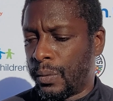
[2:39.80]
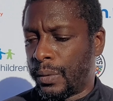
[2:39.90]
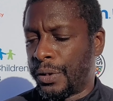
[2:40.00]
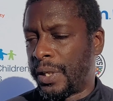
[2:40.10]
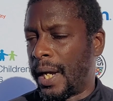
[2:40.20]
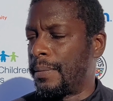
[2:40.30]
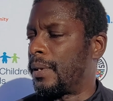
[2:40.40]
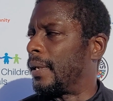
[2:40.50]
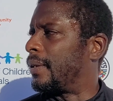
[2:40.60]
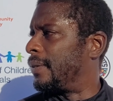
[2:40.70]
There's
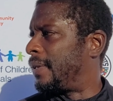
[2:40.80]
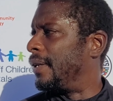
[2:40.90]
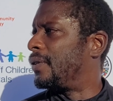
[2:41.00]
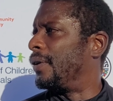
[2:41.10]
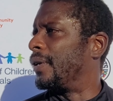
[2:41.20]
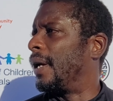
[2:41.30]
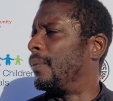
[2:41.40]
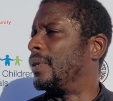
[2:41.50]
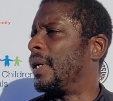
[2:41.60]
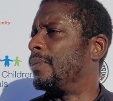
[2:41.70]
times like the San Antonio game
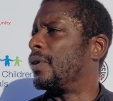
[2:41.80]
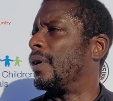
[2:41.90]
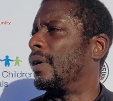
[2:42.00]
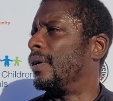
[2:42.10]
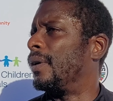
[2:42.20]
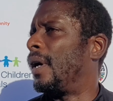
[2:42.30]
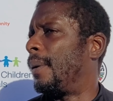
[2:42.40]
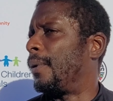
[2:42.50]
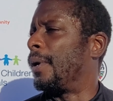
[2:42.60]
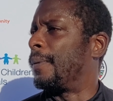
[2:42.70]
when teams are
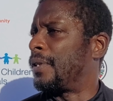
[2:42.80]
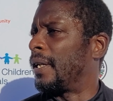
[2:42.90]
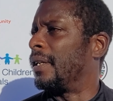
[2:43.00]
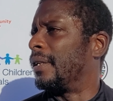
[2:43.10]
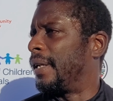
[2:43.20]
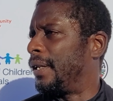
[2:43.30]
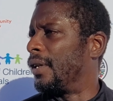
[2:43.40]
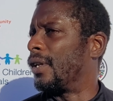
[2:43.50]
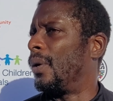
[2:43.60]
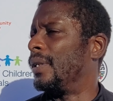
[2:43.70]
up and they're protecting the lead,
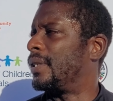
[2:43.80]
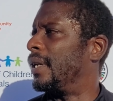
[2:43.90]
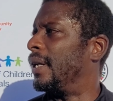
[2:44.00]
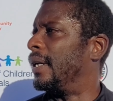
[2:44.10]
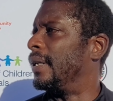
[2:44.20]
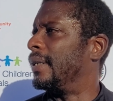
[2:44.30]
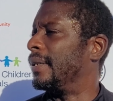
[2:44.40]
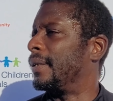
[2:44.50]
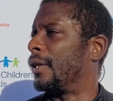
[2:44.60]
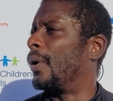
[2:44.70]
they're
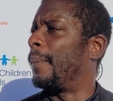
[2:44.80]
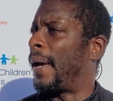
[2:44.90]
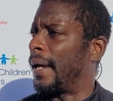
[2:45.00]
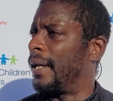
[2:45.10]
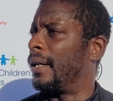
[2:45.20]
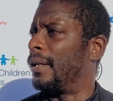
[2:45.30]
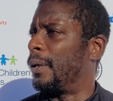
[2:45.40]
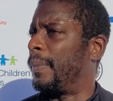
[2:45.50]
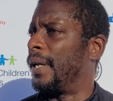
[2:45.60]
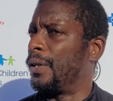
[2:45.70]
going to pack it in a
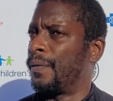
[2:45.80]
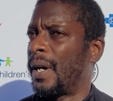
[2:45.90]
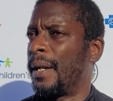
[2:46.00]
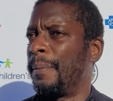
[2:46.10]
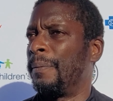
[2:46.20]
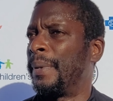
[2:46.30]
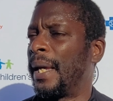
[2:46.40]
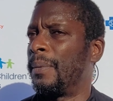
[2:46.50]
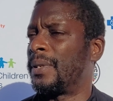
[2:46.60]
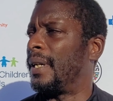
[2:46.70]
little bit. You've got to
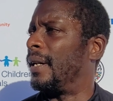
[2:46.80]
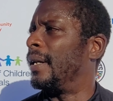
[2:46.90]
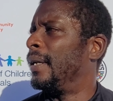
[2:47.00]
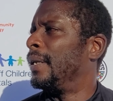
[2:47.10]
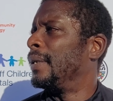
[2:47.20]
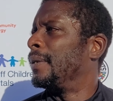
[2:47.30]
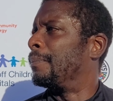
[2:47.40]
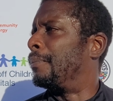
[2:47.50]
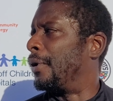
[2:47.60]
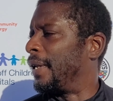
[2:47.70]
be able to
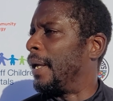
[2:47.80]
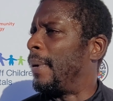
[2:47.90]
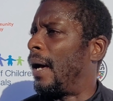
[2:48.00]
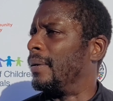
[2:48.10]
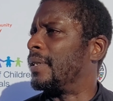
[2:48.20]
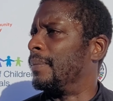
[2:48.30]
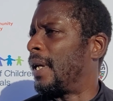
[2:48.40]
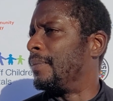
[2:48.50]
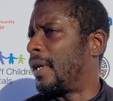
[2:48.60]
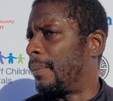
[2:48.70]
bring them out.
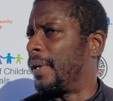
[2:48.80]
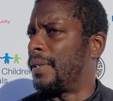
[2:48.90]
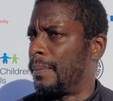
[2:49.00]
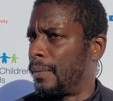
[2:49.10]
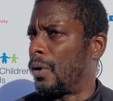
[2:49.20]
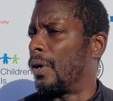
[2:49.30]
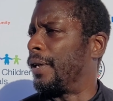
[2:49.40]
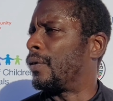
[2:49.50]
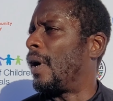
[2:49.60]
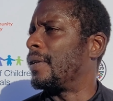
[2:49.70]
Sometimes that'll be some
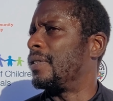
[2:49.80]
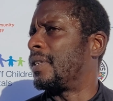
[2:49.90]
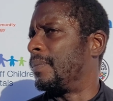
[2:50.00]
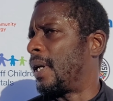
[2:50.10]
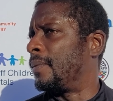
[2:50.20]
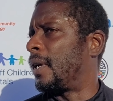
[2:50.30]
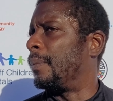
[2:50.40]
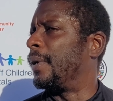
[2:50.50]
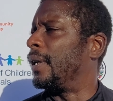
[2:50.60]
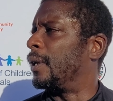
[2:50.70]
early crosses, sometimes
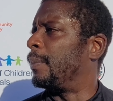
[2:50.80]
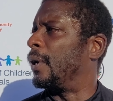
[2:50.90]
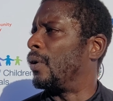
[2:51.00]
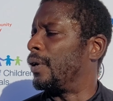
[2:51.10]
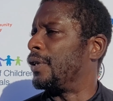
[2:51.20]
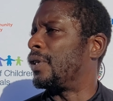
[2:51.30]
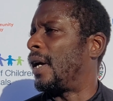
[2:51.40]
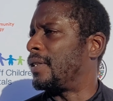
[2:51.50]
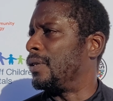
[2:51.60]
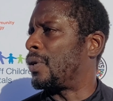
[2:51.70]
that'll be a little bit early
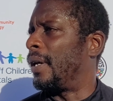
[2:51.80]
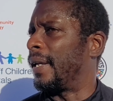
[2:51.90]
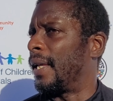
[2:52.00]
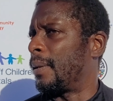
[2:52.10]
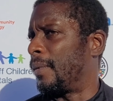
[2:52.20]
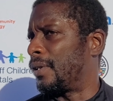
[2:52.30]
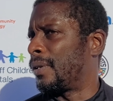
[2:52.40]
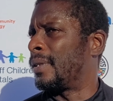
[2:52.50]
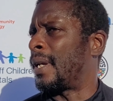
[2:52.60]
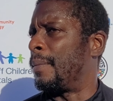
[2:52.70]
shots, and trying to get them
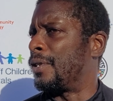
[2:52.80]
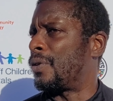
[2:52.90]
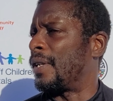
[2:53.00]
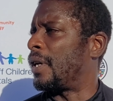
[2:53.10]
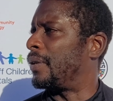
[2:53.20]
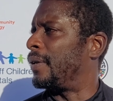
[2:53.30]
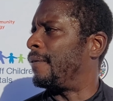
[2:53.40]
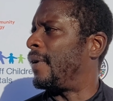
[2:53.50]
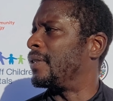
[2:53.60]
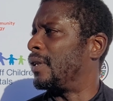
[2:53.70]
to come and stretch out the
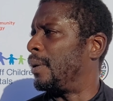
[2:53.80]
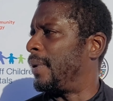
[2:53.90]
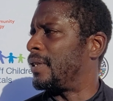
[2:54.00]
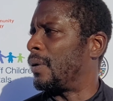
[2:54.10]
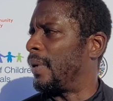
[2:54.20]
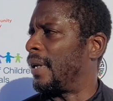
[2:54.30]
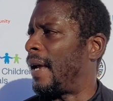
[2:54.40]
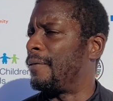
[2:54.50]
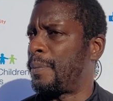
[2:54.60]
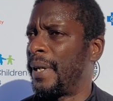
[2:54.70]
defense a little bit so we can
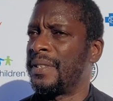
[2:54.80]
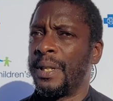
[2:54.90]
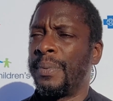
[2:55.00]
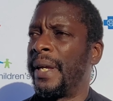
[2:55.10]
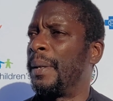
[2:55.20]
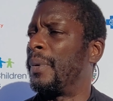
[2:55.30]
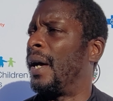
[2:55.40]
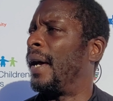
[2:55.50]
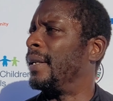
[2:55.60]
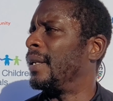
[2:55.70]
have space to play in
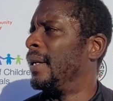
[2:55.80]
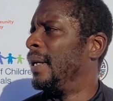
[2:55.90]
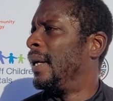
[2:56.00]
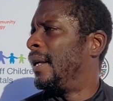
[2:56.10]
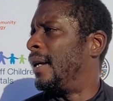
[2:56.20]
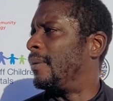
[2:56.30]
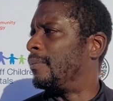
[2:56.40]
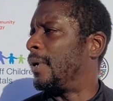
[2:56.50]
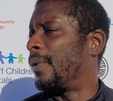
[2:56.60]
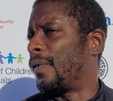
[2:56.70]
behind.
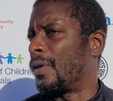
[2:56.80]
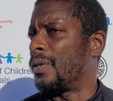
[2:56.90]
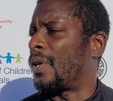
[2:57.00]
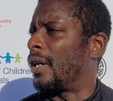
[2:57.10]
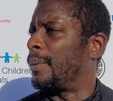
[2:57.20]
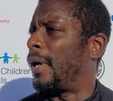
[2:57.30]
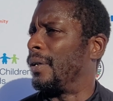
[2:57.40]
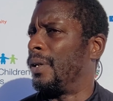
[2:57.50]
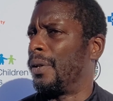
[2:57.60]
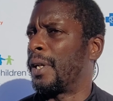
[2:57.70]
But we've also talked
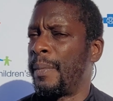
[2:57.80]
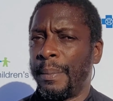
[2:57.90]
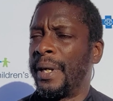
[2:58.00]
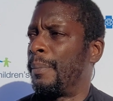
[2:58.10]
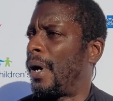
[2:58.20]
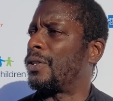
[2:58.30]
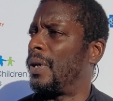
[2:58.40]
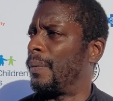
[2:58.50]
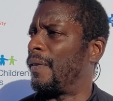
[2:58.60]
about, the commitment in box running.